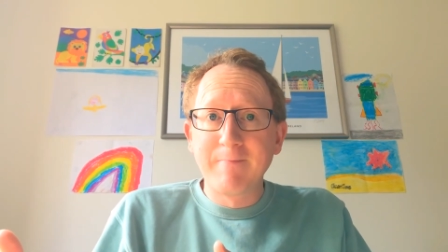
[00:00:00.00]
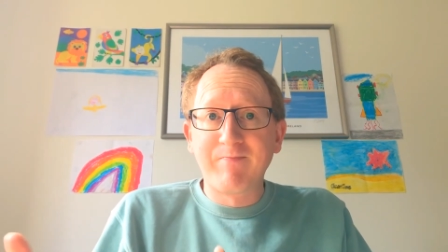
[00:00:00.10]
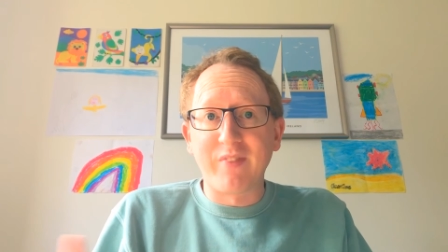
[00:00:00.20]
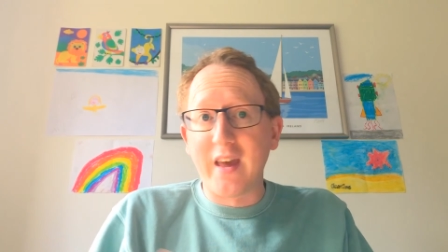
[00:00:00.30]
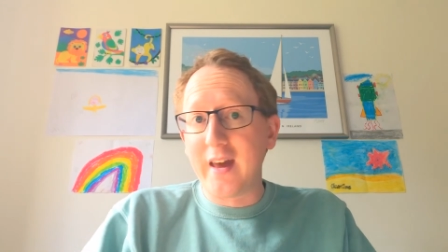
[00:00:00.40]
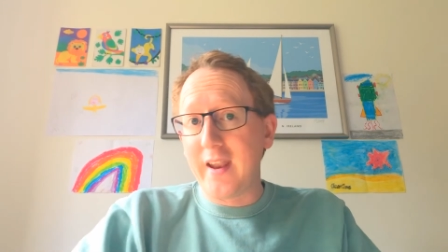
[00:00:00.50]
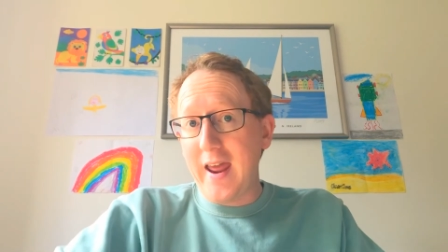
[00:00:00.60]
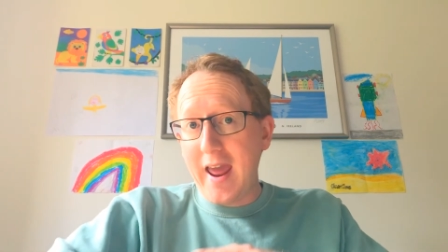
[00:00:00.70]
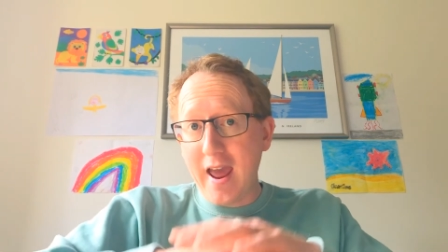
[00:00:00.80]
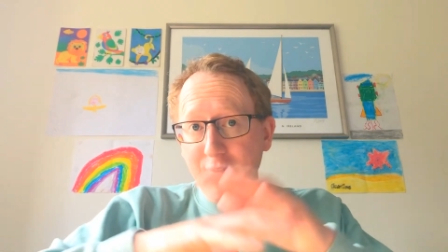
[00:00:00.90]
then
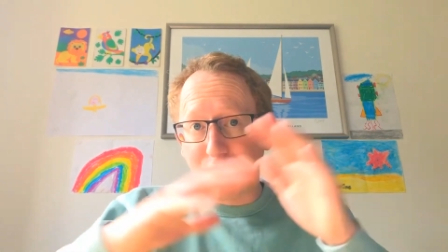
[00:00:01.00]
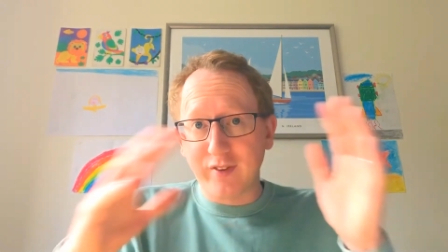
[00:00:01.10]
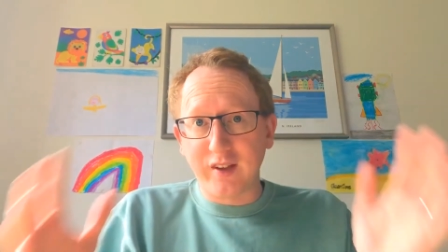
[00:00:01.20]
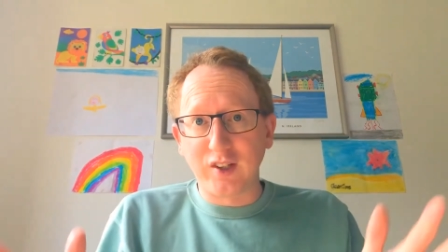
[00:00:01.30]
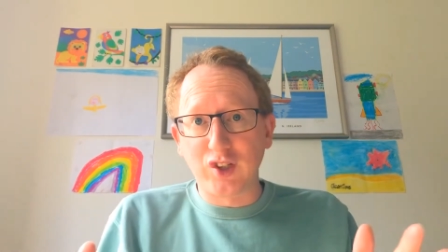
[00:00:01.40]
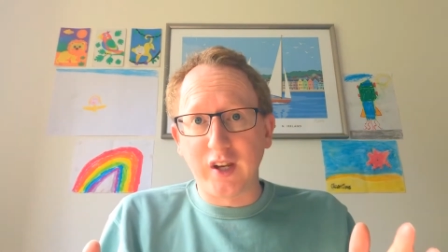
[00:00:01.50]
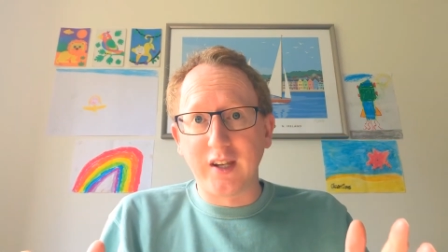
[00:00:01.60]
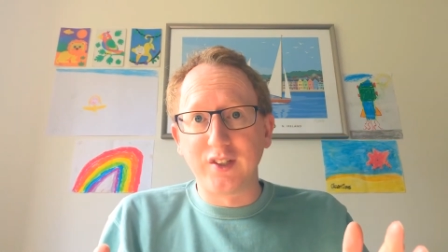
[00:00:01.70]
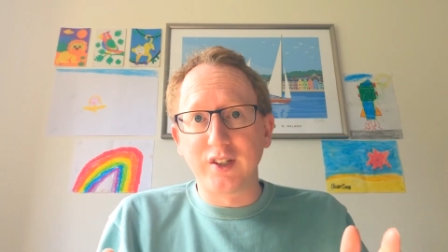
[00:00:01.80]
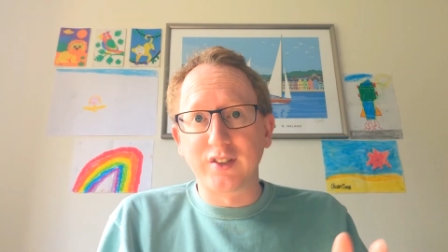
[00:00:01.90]
everything
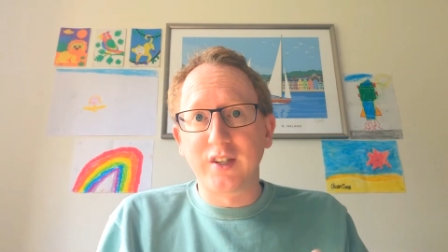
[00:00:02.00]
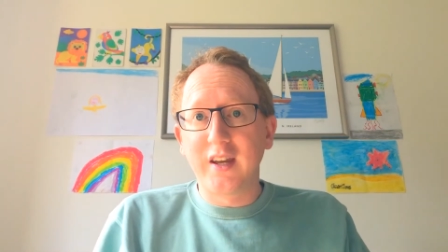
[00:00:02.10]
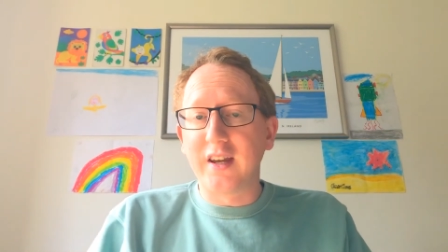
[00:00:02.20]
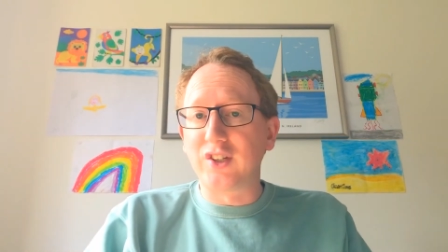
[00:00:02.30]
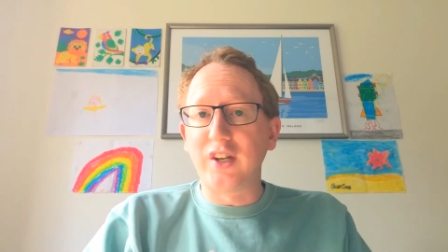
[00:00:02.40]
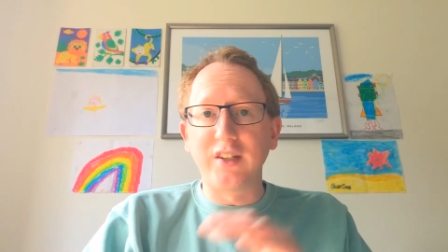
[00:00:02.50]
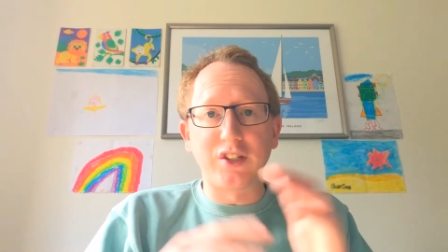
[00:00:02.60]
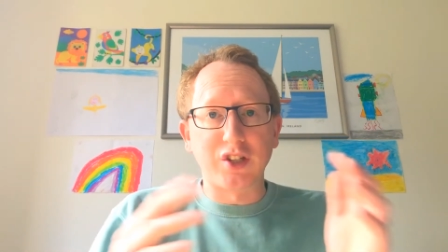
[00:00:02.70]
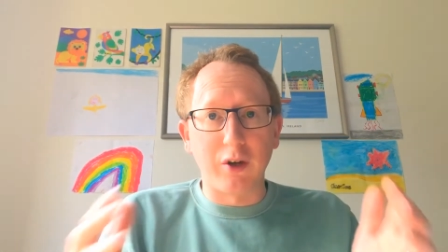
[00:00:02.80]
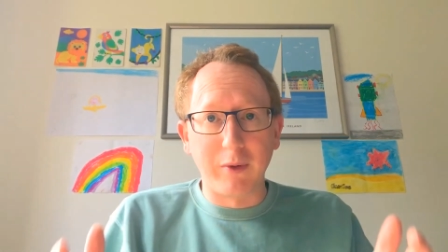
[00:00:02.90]
changes. It
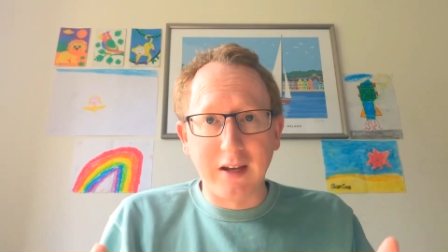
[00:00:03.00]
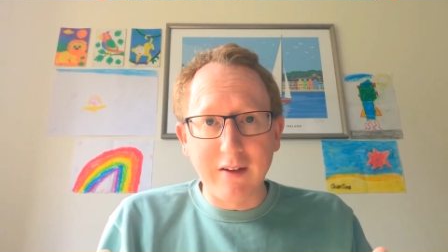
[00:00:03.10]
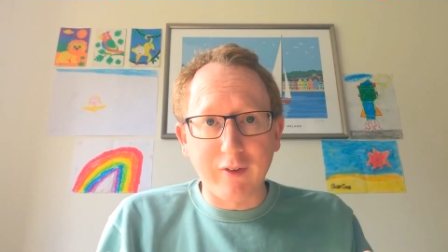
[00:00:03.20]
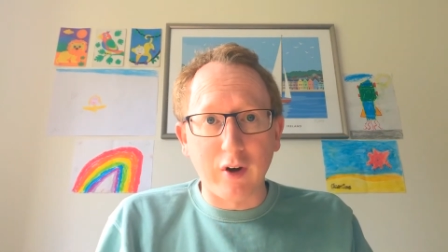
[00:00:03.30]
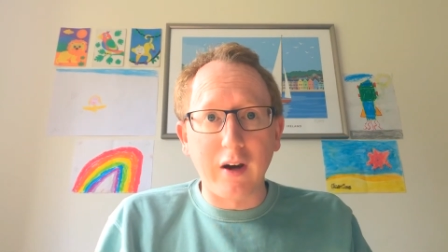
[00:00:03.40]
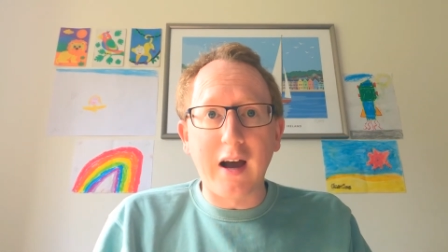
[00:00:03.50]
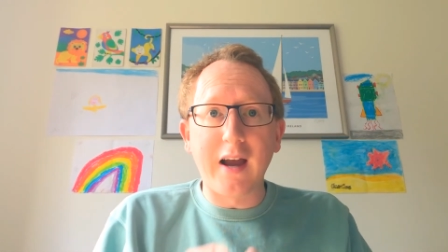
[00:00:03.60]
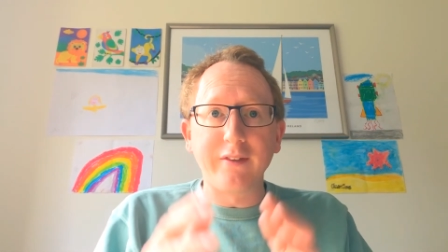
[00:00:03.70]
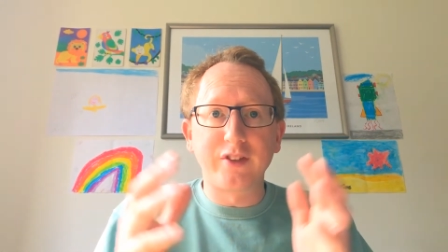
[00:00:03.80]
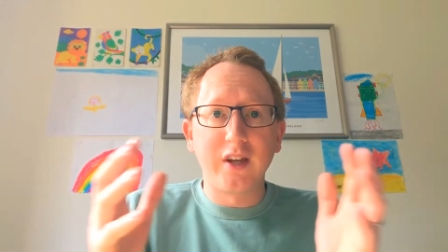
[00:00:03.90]
changes how we live our
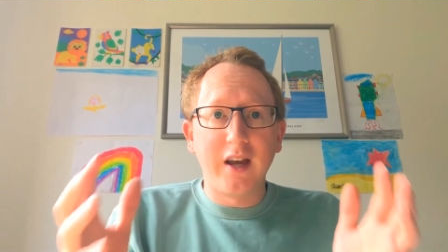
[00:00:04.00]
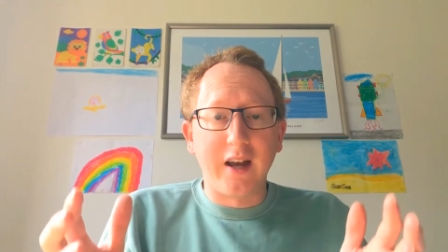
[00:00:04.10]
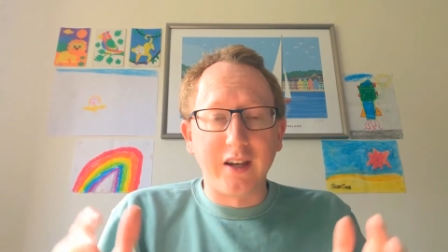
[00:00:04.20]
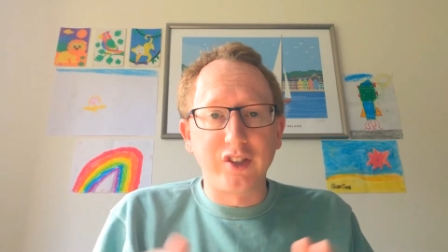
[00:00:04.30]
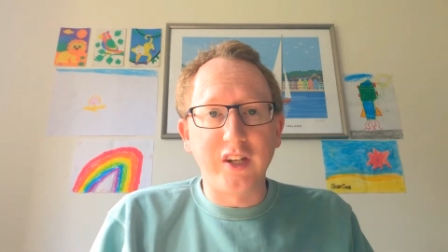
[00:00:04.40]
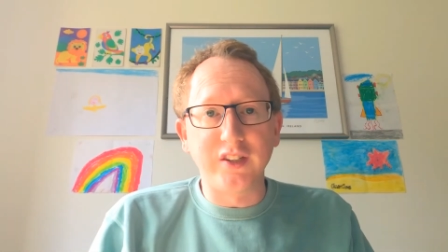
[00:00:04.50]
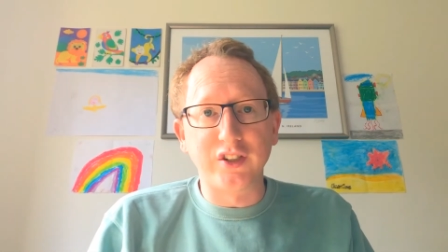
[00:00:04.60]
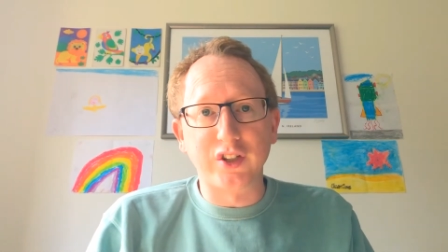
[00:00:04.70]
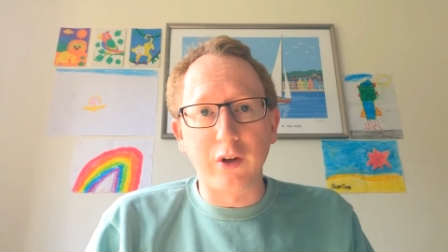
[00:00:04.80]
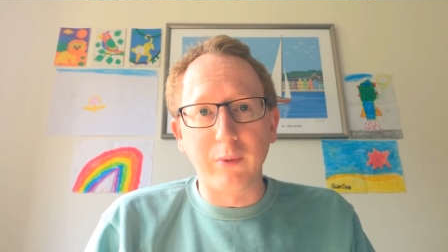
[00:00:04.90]
lives, and it
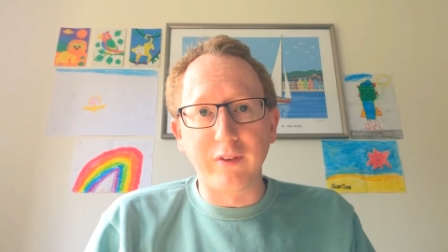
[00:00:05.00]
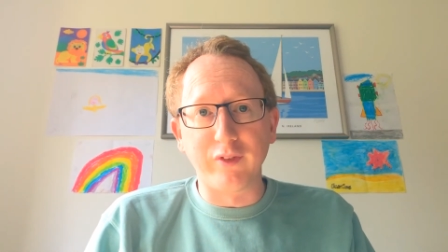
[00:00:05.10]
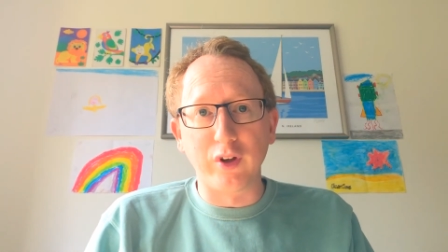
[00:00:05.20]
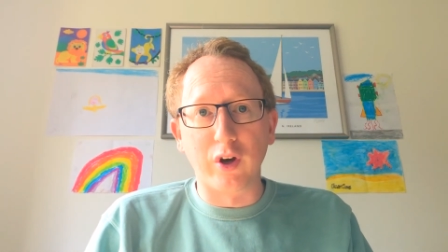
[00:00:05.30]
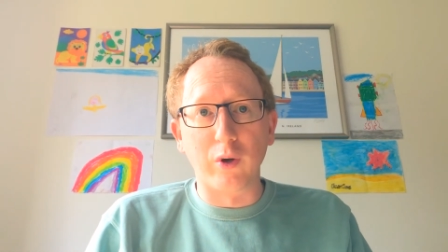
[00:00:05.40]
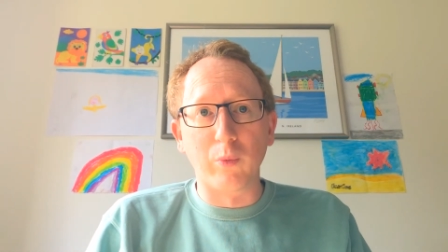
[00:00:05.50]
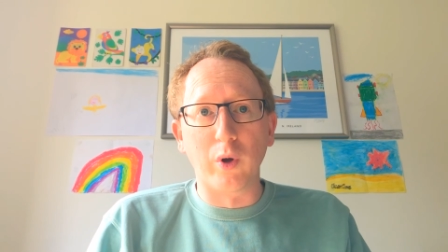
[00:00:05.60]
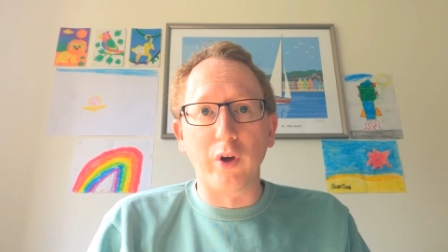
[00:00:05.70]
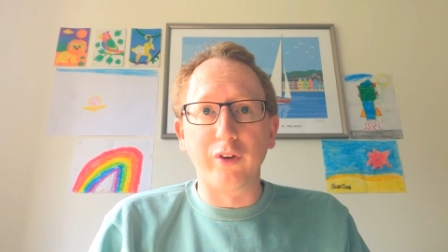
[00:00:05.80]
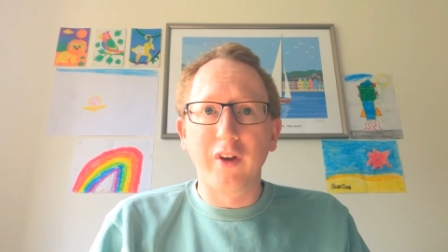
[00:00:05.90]
changes how we view our
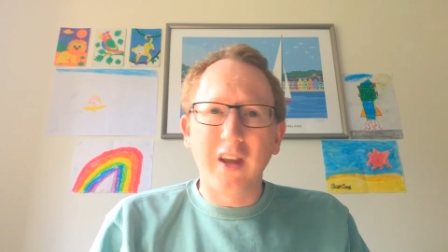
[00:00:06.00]
world.